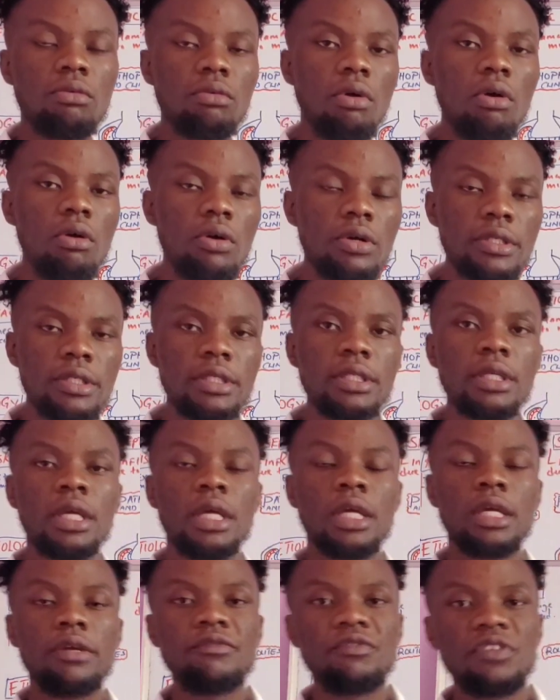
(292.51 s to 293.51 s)
cause
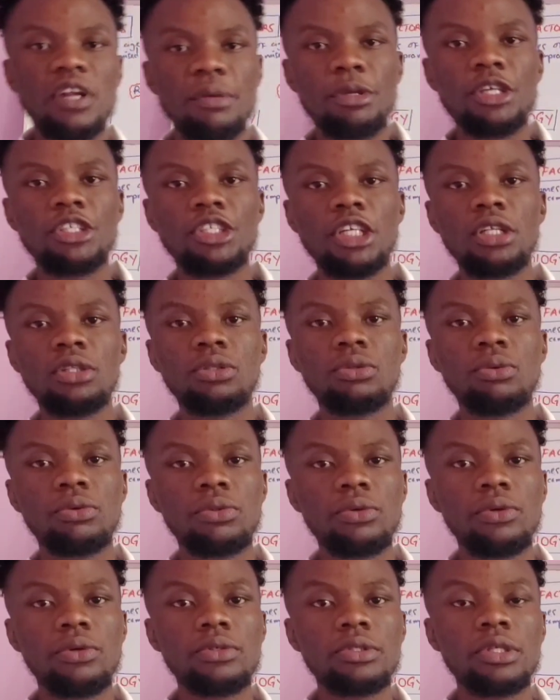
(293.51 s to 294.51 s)
inflammation to
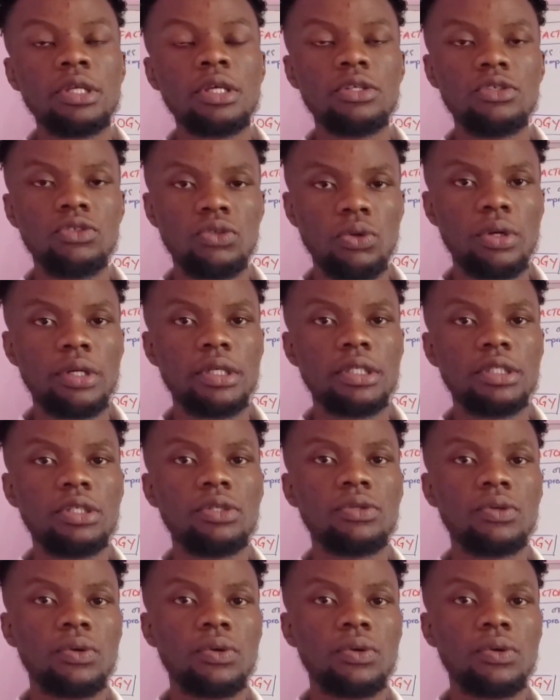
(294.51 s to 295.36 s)
those joints.